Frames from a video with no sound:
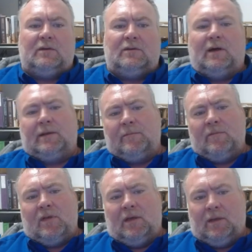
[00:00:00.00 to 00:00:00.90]
Right?
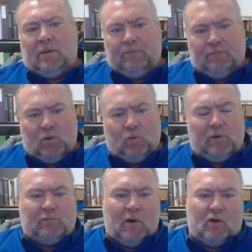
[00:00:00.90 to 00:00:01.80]
Um, we
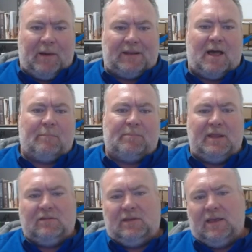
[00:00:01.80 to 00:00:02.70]
spoke about
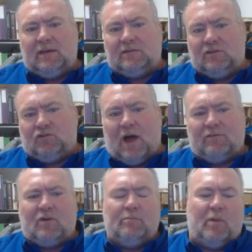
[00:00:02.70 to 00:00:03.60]
couplings, gears, and
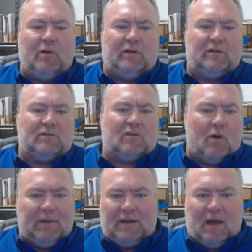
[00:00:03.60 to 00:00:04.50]
drive components,
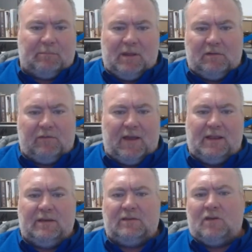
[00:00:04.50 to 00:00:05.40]
common coupling
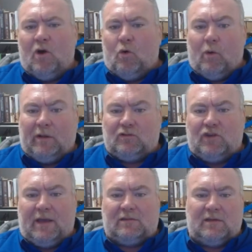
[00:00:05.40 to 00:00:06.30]
failures, oil
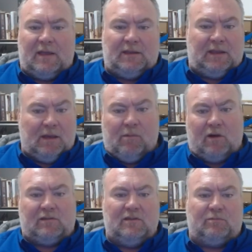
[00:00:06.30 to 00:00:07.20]
checks, and
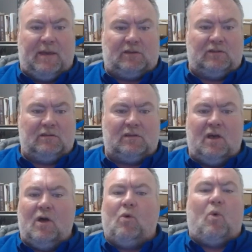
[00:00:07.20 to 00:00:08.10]
gearbox inspections
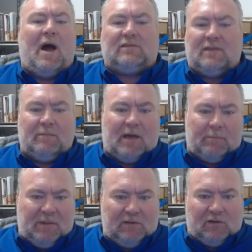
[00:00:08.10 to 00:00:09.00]
why some
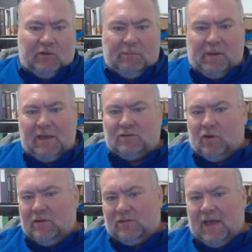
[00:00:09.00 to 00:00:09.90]
couplings are replaced
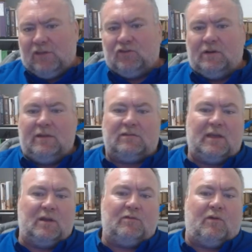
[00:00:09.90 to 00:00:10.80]
on a schedule
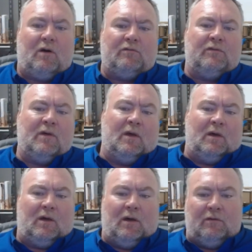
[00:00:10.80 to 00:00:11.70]
instead of of,
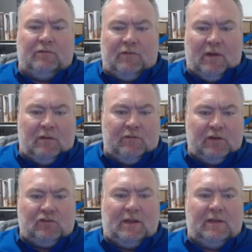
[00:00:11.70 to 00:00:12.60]
of uh,
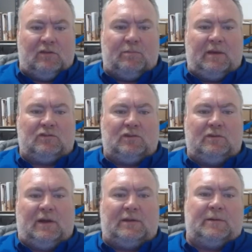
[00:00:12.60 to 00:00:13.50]
visually inspection,
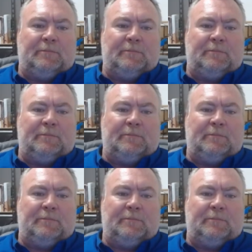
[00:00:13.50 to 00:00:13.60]
right?